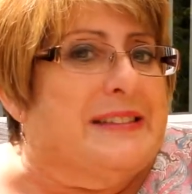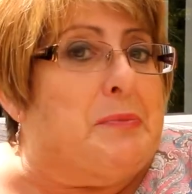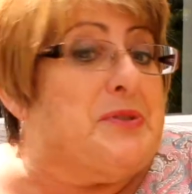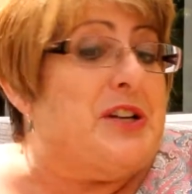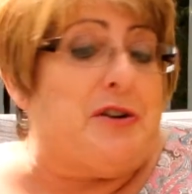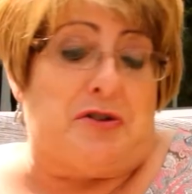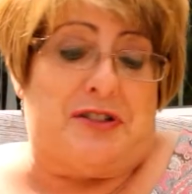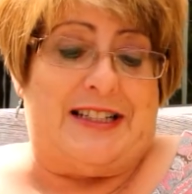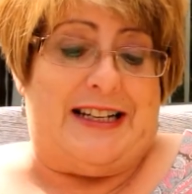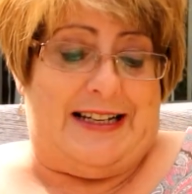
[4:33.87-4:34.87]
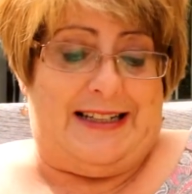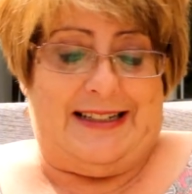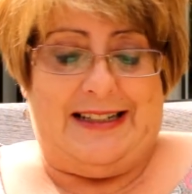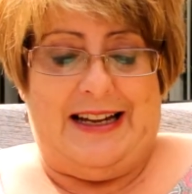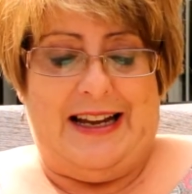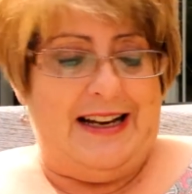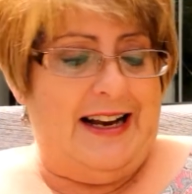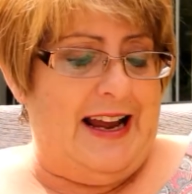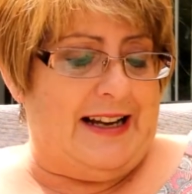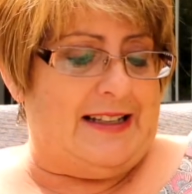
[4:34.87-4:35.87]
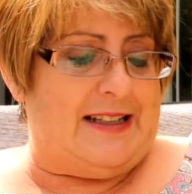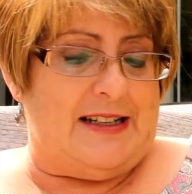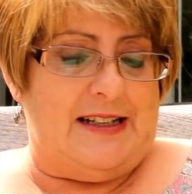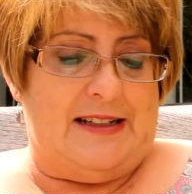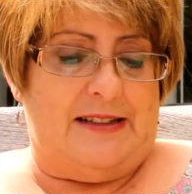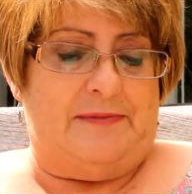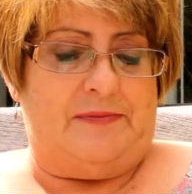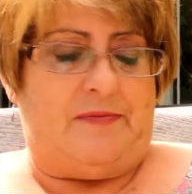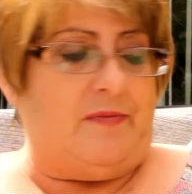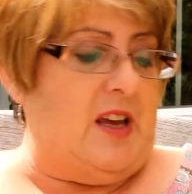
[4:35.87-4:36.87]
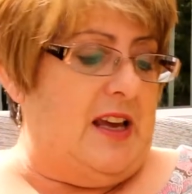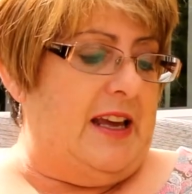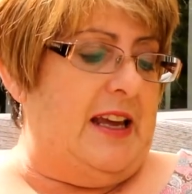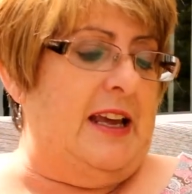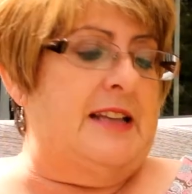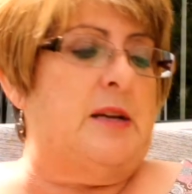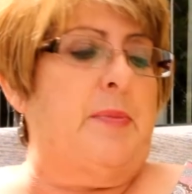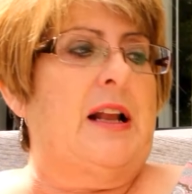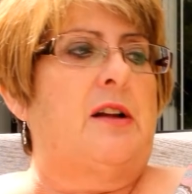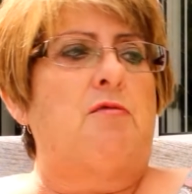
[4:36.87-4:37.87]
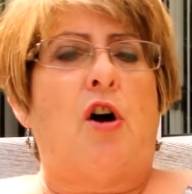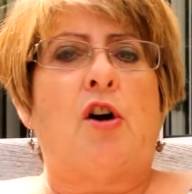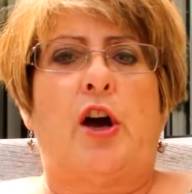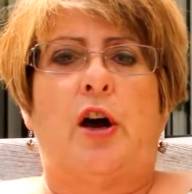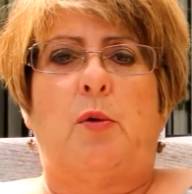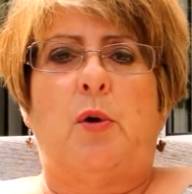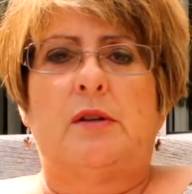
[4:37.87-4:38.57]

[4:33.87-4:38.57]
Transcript: Put it across there. Next, Isabel and Rocco,